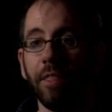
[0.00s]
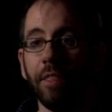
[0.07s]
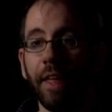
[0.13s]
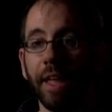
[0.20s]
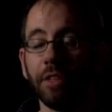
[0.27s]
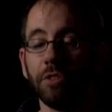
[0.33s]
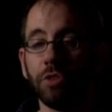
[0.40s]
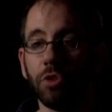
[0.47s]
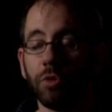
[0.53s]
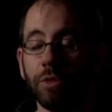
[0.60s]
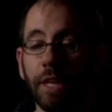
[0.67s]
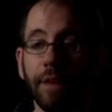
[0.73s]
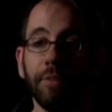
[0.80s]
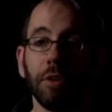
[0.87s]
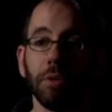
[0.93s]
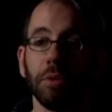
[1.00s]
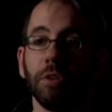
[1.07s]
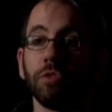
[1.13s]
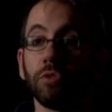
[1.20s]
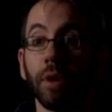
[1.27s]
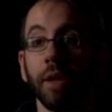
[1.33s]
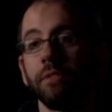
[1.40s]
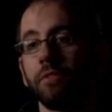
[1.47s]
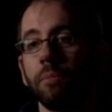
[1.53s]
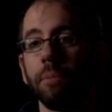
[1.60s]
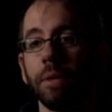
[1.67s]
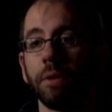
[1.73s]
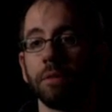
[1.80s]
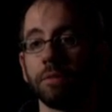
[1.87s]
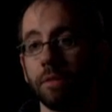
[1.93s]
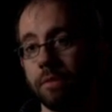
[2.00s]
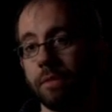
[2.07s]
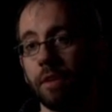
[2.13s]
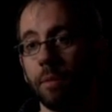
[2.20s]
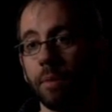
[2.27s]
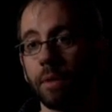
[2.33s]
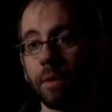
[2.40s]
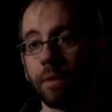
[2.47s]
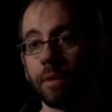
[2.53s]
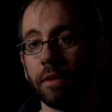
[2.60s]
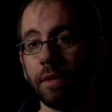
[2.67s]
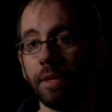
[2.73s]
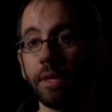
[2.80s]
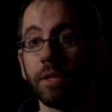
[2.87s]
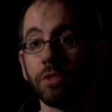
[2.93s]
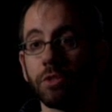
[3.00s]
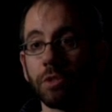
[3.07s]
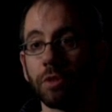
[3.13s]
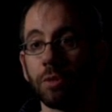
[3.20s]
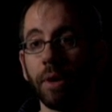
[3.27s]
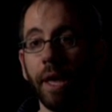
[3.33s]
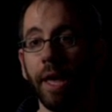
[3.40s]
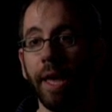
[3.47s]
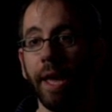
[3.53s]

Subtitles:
then you're never going to address the bigger systemic issue.